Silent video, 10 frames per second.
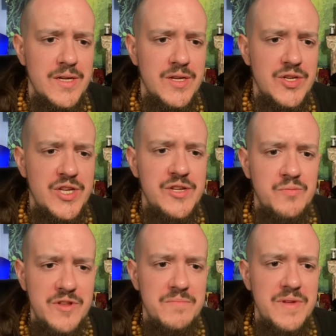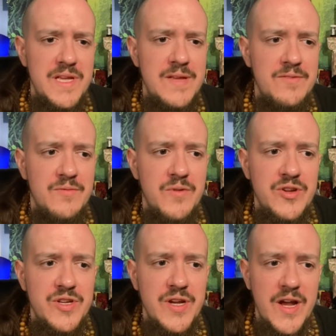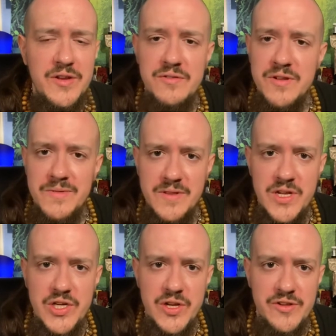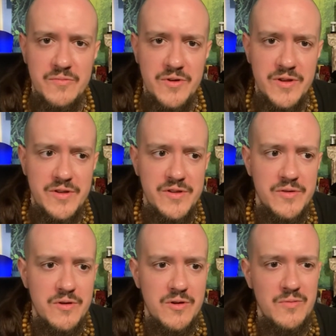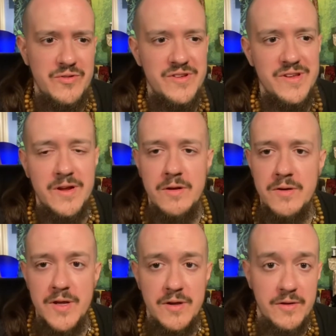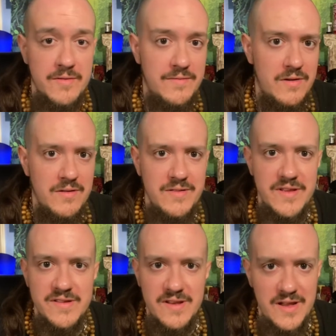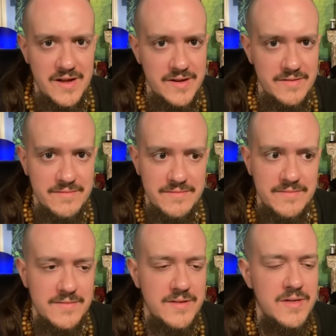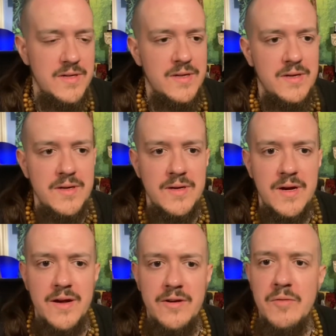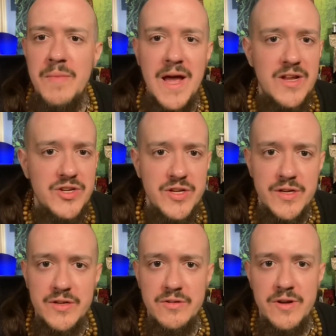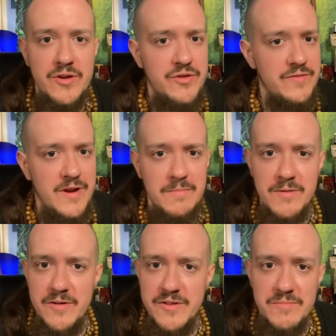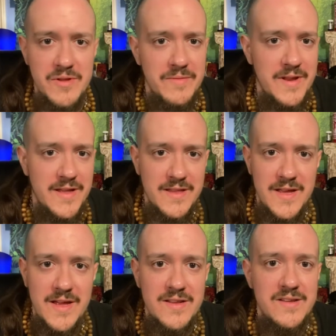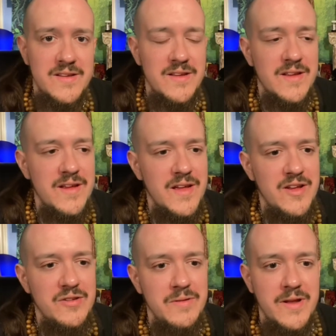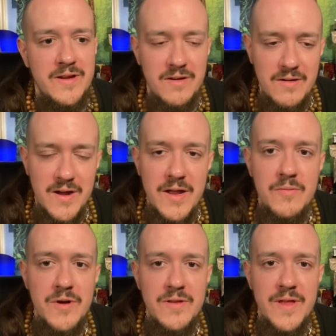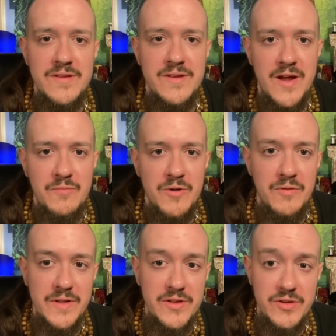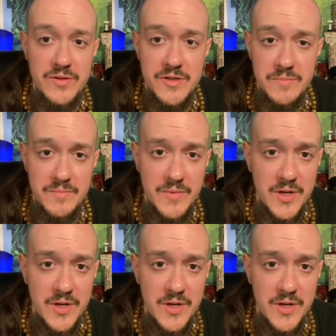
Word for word: she's with me even when she I do something that she doesn't want, or when she's like, okay, you're gonna follow this line of I don't know magic or energy vampirism, something like that, and she'll be like, all right, well, that's not what will lead you to